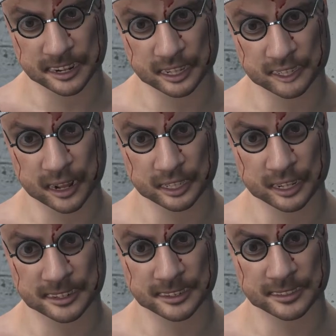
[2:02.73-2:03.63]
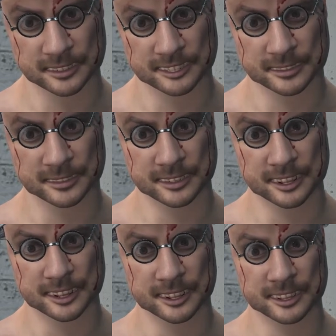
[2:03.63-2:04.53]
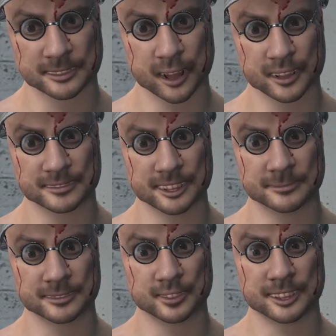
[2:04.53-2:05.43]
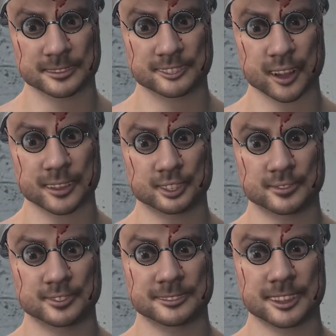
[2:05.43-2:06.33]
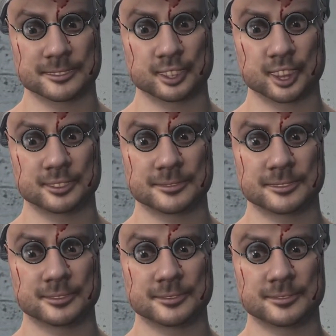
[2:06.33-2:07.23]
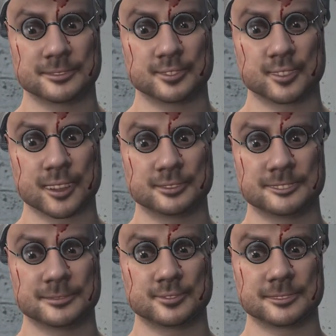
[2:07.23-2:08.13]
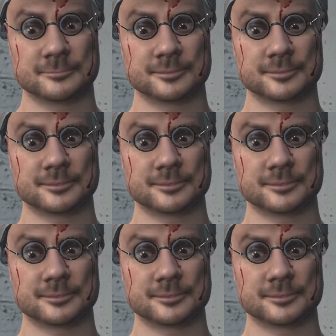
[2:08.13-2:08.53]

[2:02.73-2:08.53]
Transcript: and some of the boys. And we going down to that socialistic shithole we call a school